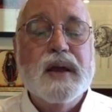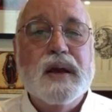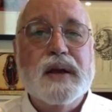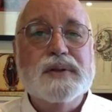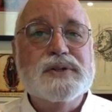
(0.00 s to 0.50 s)

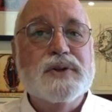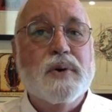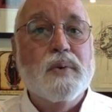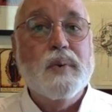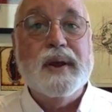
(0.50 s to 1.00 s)
And so
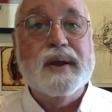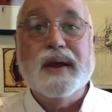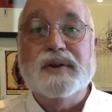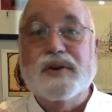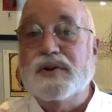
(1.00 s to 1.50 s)
we
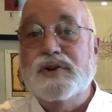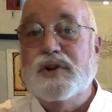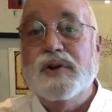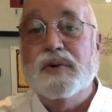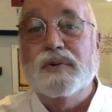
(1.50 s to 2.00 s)
get to
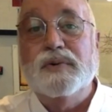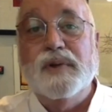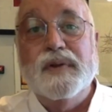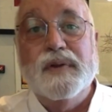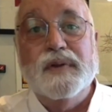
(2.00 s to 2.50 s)
choose
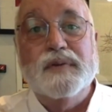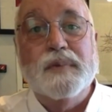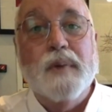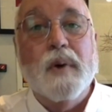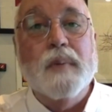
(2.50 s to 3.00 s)
in this
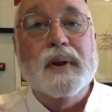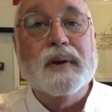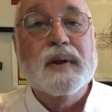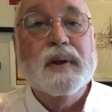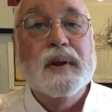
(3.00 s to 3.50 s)
moment
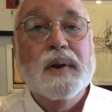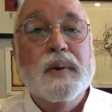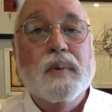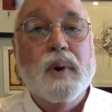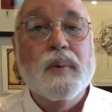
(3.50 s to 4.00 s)

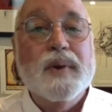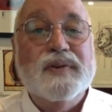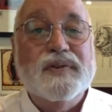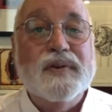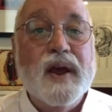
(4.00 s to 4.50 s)
where we
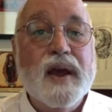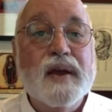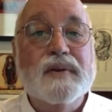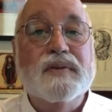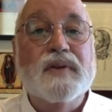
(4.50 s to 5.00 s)

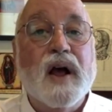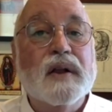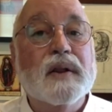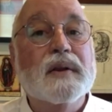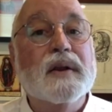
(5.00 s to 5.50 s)
stand
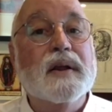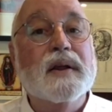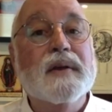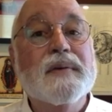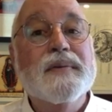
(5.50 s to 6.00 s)
solidly
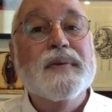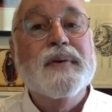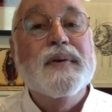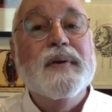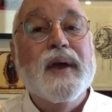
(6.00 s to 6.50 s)

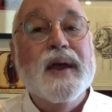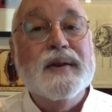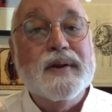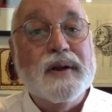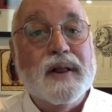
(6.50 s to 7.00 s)
and
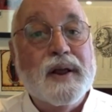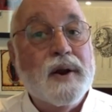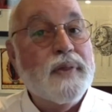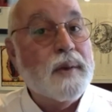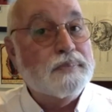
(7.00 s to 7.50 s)

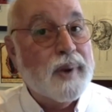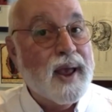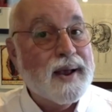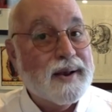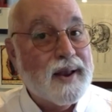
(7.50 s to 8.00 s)
declare that
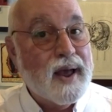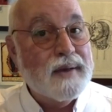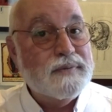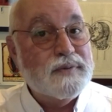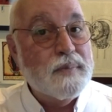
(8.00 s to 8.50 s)
Black
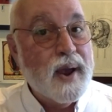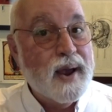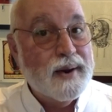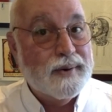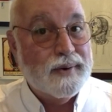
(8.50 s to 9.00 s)
Lives
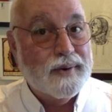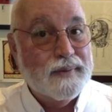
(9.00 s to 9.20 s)
Matter.